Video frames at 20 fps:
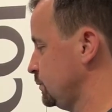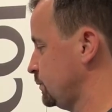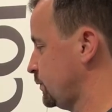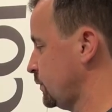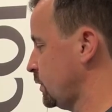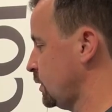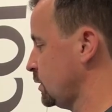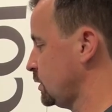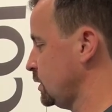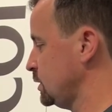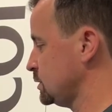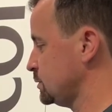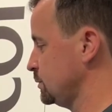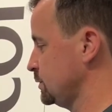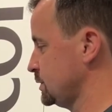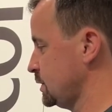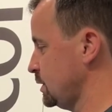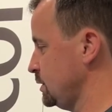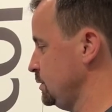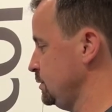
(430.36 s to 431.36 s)
for our customers
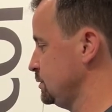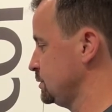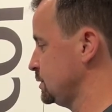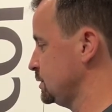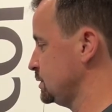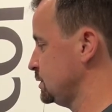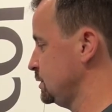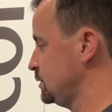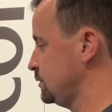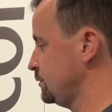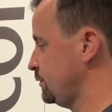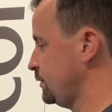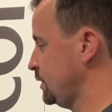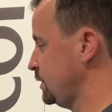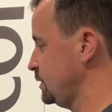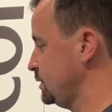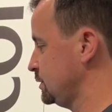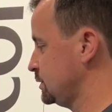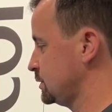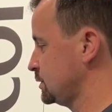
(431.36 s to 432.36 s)
that use this
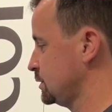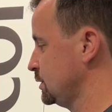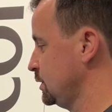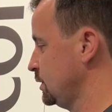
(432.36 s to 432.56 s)
interface,